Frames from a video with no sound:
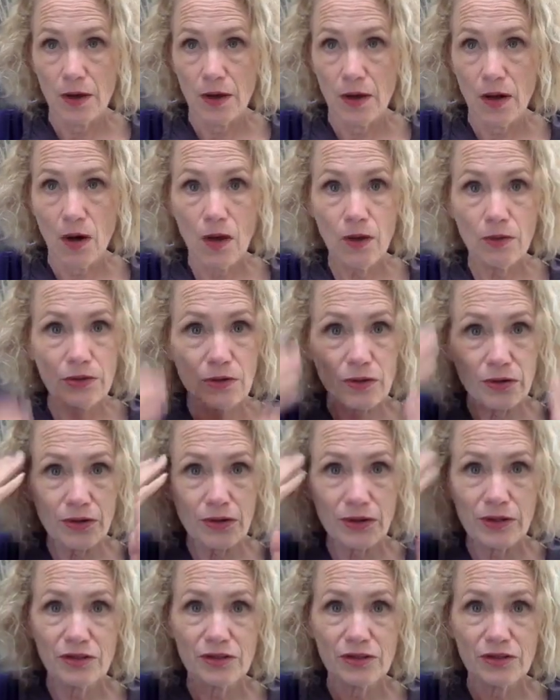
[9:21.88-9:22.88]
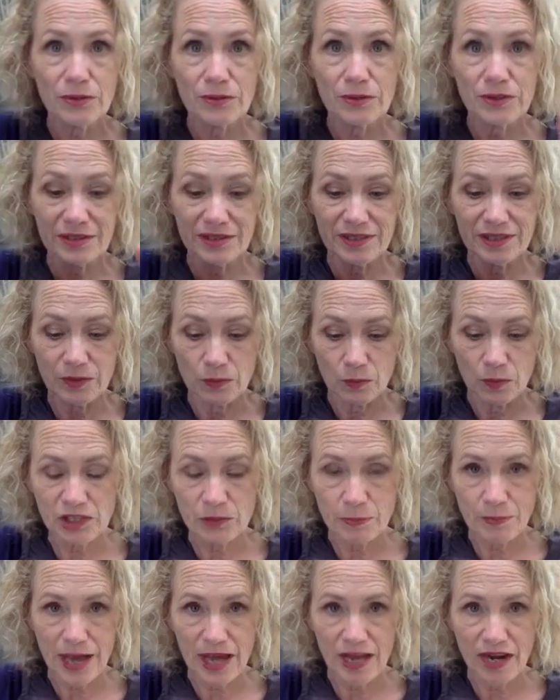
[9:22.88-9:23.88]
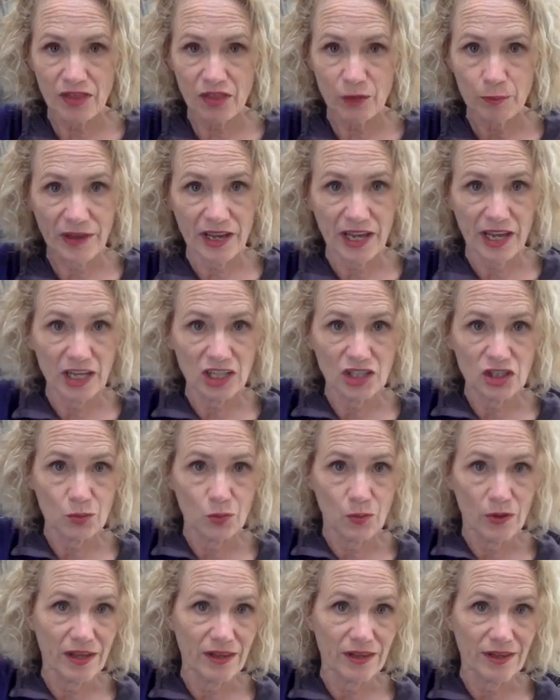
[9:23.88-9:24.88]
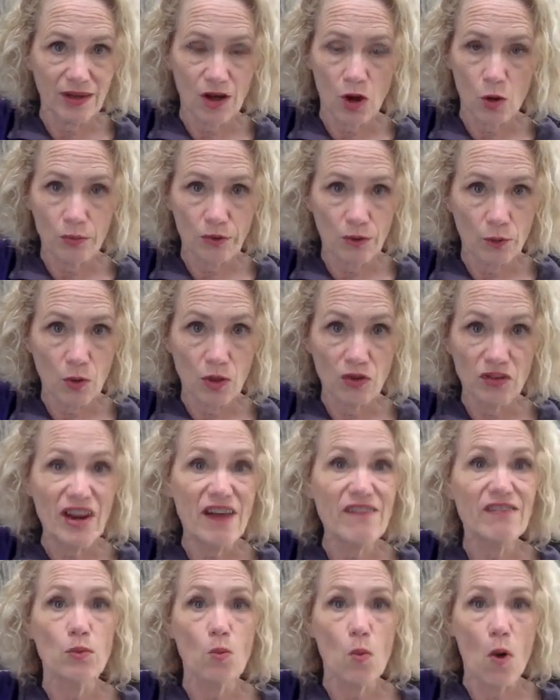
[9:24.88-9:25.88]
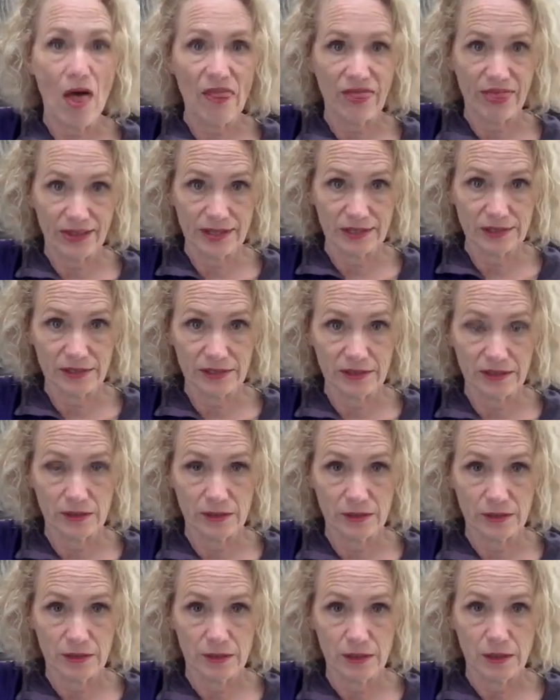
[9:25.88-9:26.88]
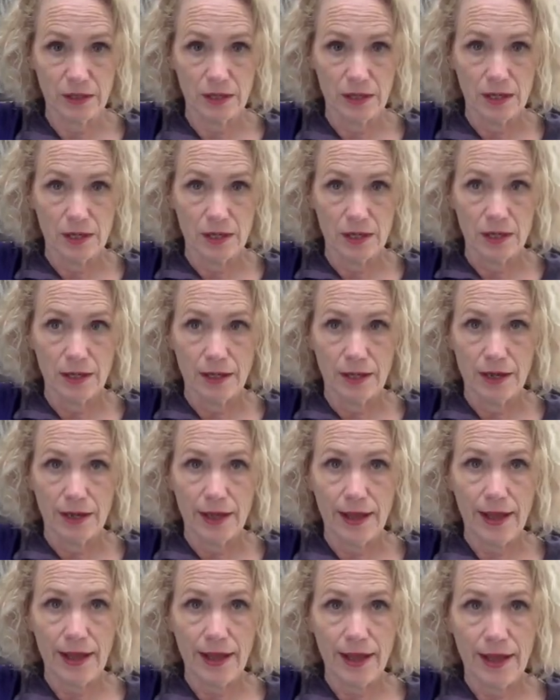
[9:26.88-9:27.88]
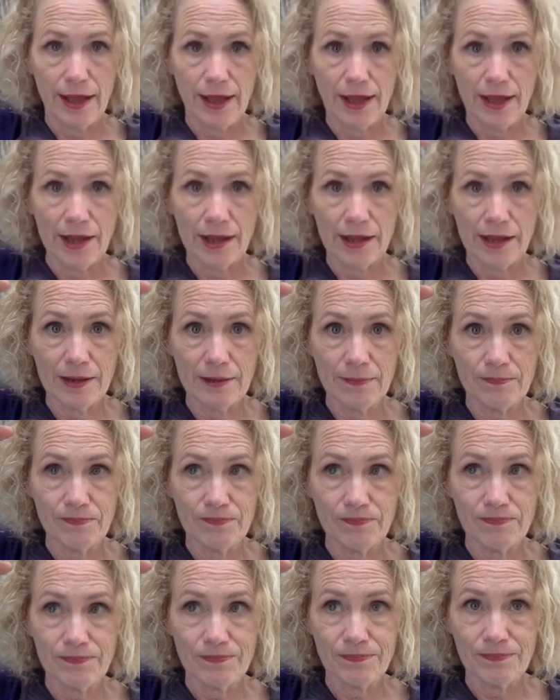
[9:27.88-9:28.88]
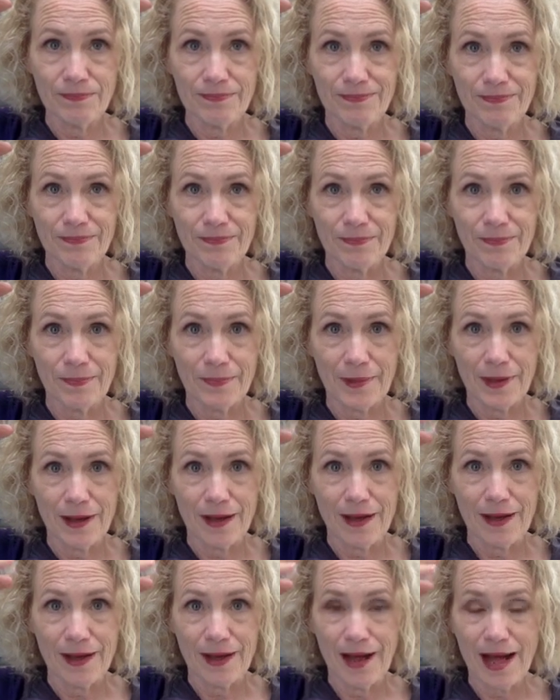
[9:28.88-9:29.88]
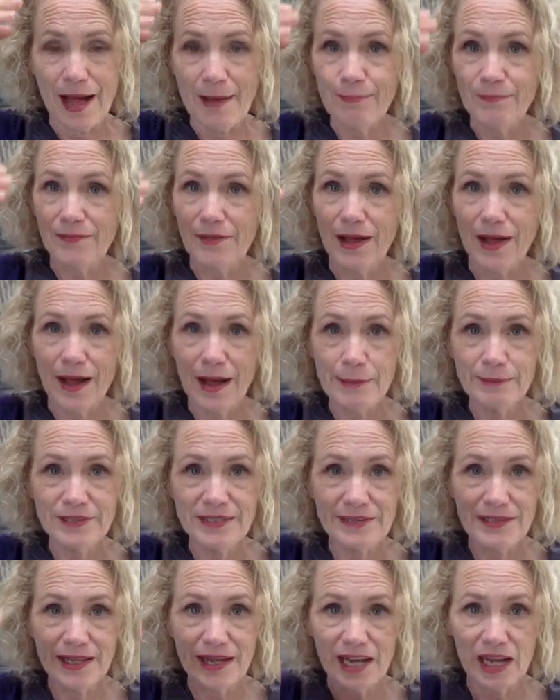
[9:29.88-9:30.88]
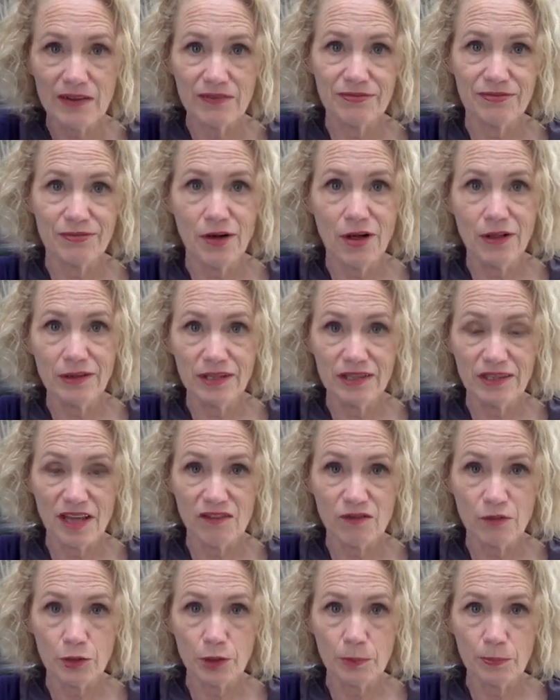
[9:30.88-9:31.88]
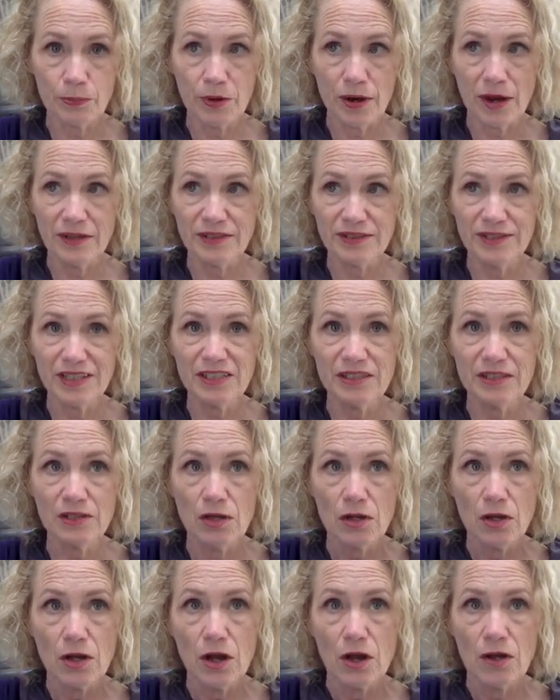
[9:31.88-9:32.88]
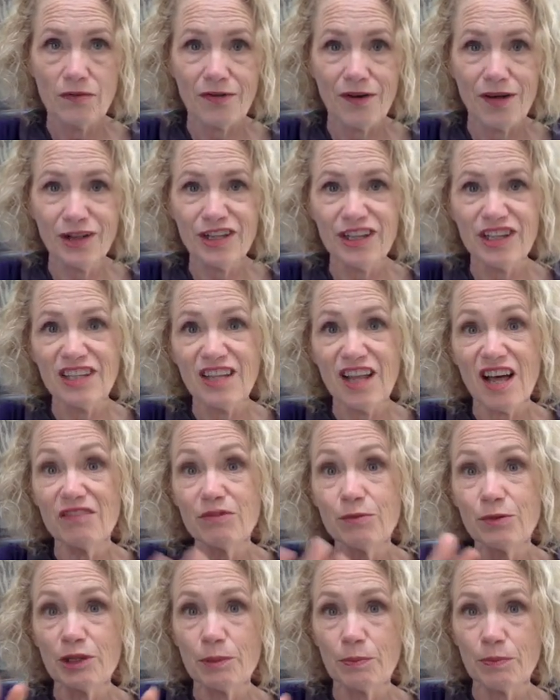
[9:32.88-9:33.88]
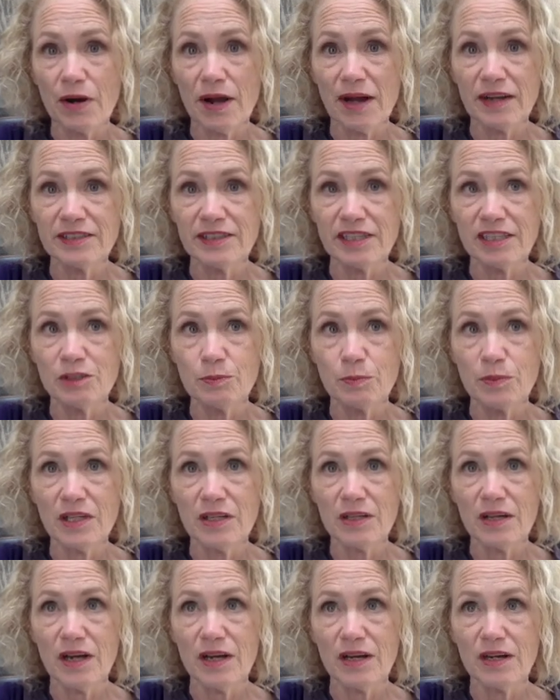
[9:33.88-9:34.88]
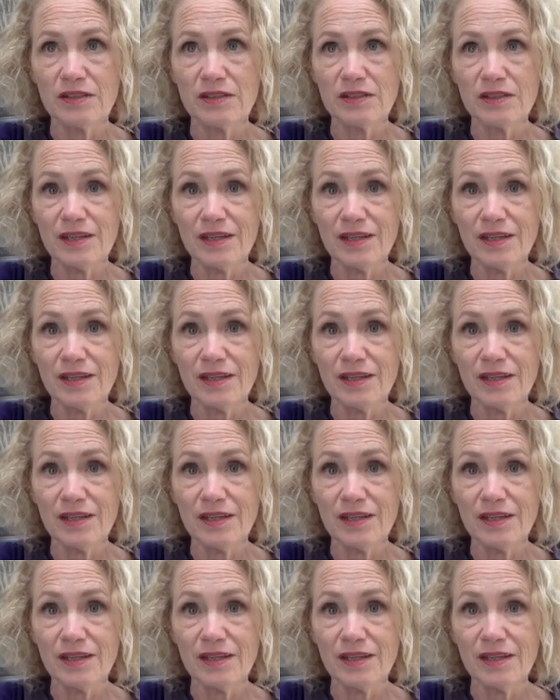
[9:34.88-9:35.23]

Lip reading: all you're going to do is see what's bad on the page with Oprah will never want this. And I'm saying fall in love with the process. Fall in love with the process because